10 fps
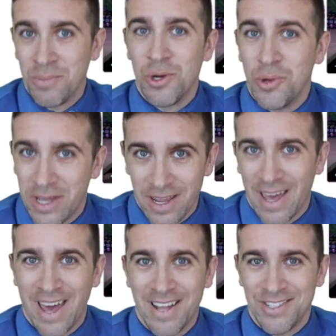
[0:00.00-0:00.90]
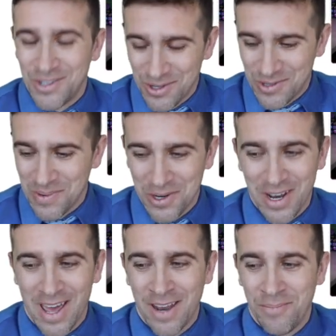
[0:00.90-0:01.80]
muted and students
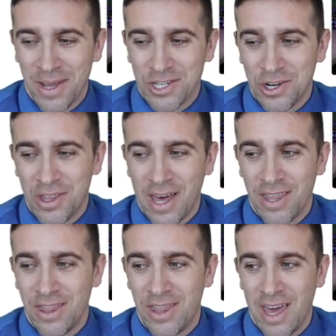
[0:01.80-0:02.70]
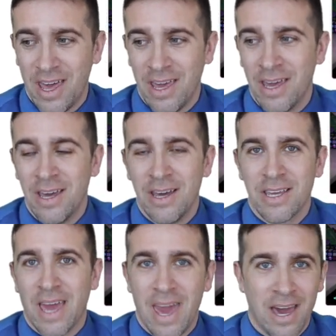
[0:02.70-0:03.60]
muted and make sure that they
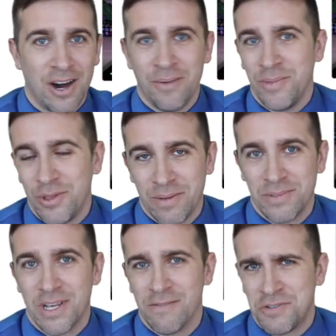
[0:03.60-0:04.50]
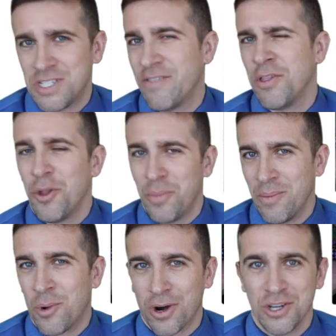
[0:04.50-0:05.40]
can't unmute themselves, just have a little
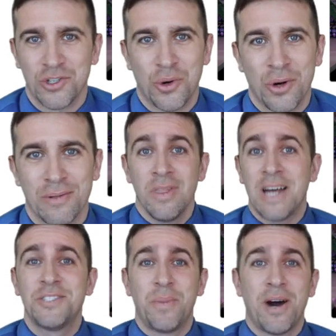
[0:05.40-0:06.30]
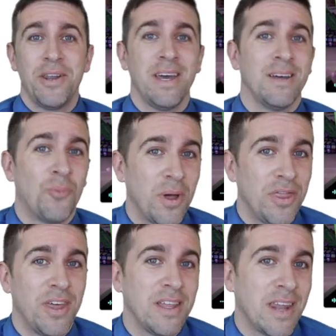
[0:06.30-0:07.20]
bit more control. And that's about it.
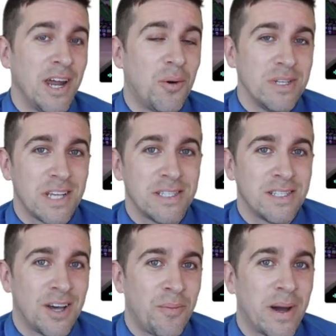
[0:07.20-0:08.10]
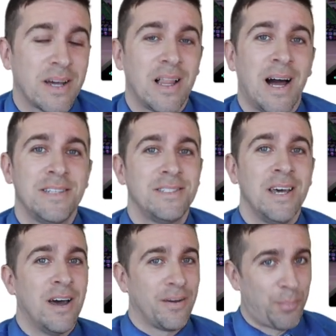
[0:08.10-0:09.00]
One thing that I always like to tell my
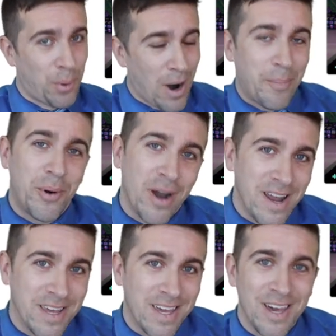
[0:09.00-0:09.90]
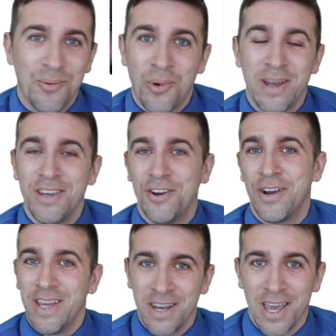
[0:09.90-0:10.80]
class, proper etiquette when
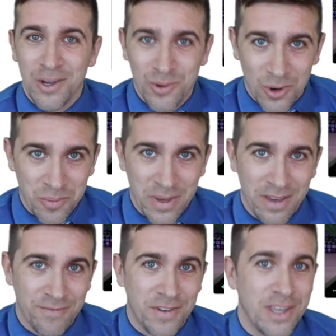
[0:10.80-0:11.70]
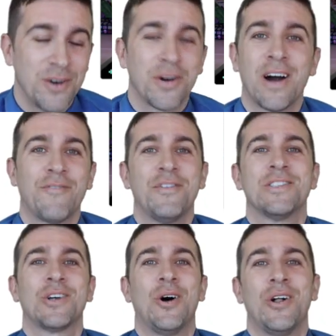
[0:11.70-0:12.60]
you're in a Google Meet video
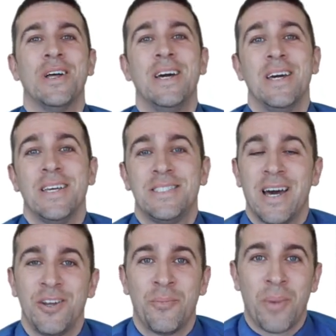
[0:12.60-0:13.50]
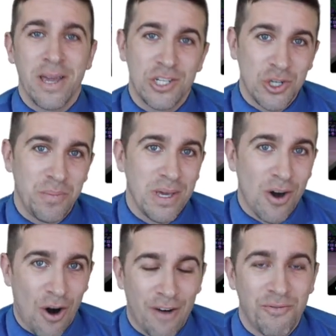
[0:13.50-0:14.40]
conference call, is that your mic should be
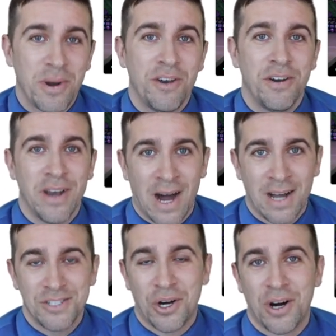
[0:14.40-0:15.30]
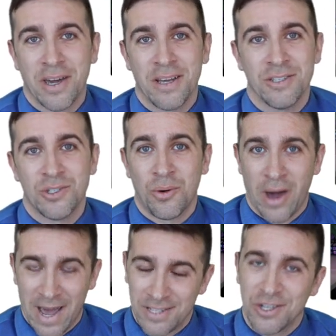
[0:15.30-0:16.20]
off when you're not talking. So
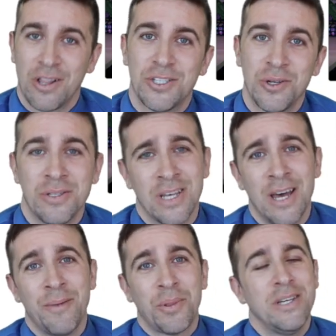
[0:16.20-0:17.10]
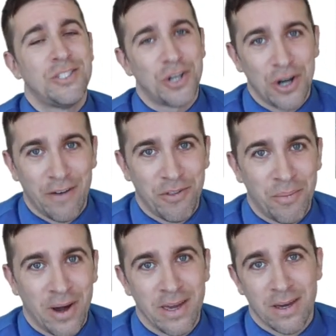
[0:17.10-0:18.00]
I ask all the students, please turn off the
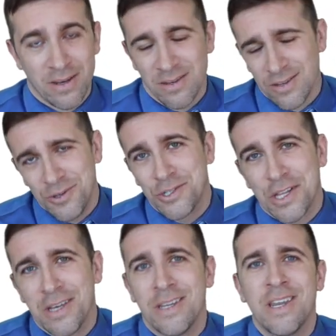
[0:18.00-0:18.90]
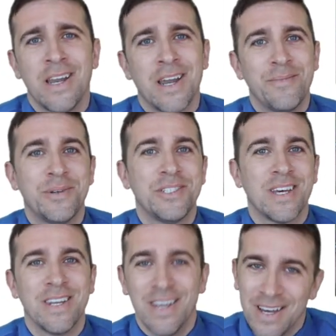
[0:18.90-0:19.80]
mic, and usually
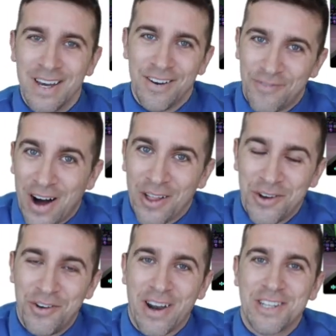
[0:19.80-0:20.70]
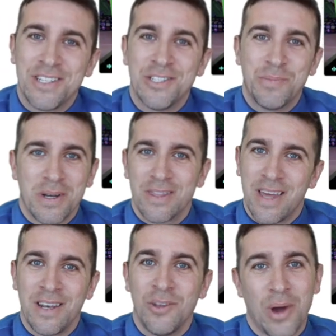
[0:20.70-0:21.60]
99% follow directions, but
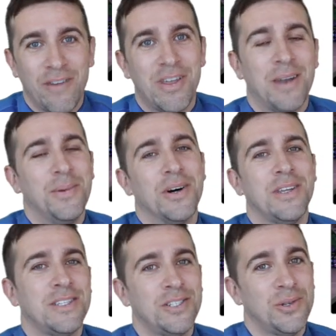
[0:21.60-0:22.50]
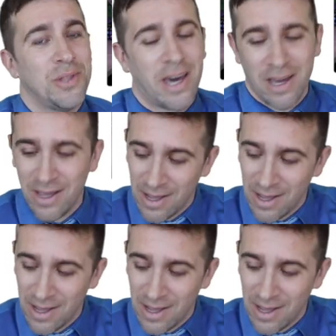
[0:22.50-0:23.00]
then you have that ability to do that.